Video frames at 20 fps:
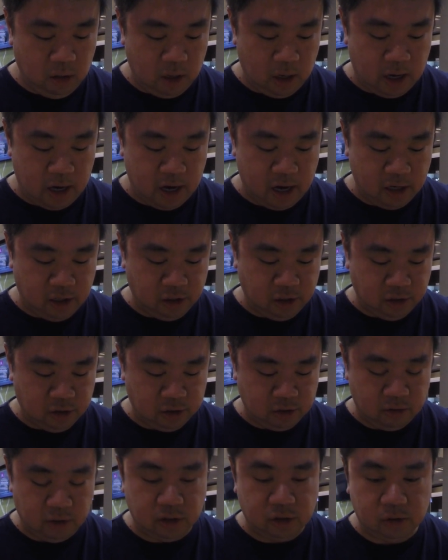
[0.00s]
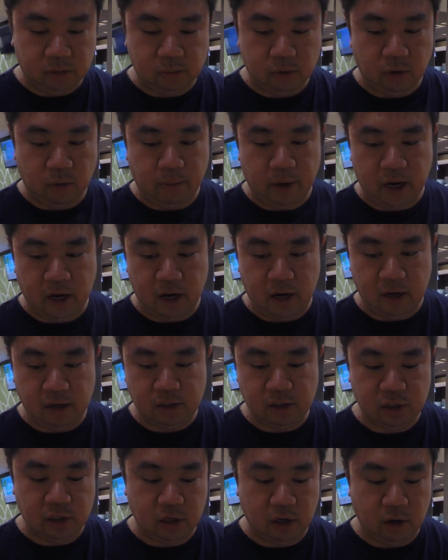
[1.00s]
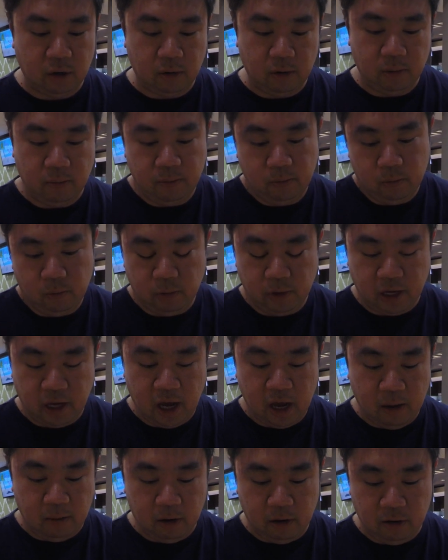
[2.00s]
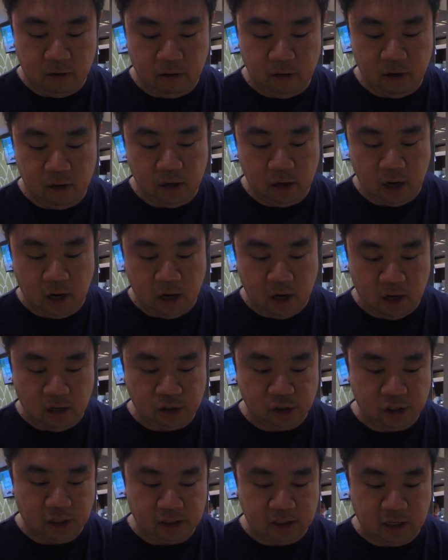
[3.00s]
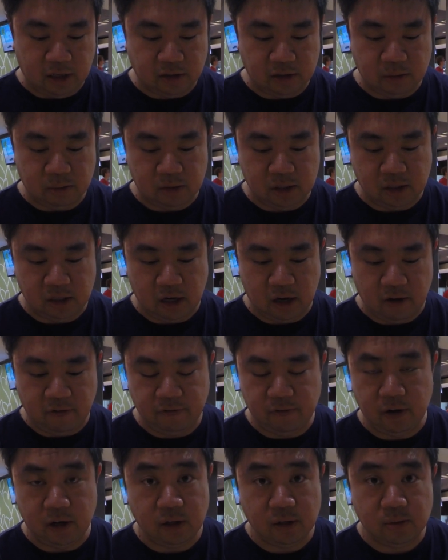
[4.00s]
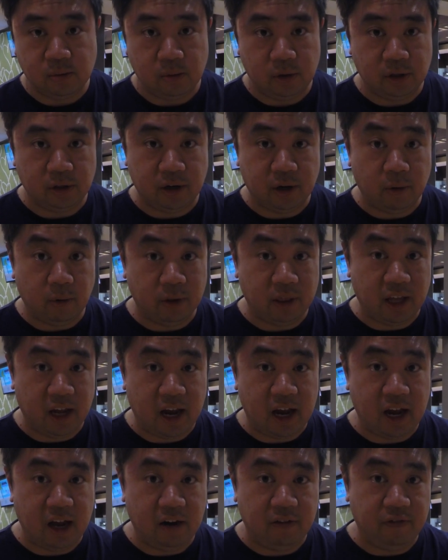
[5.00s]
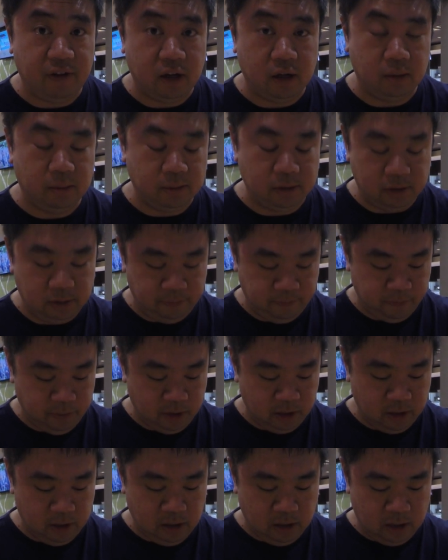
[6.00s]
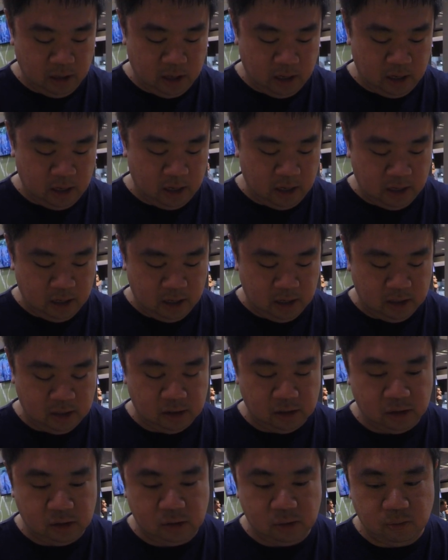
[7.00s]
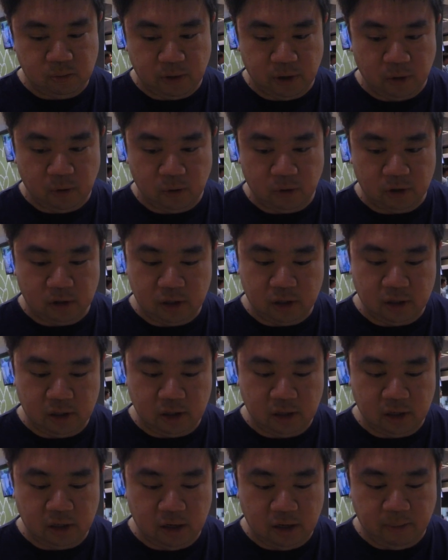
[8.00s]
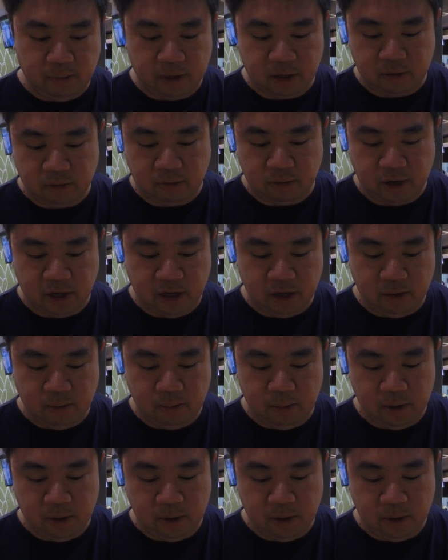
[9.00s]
I had to use the restroom real bad, so we came in and checked out some stuff. I was wondering what they had available, and we ordered a McRib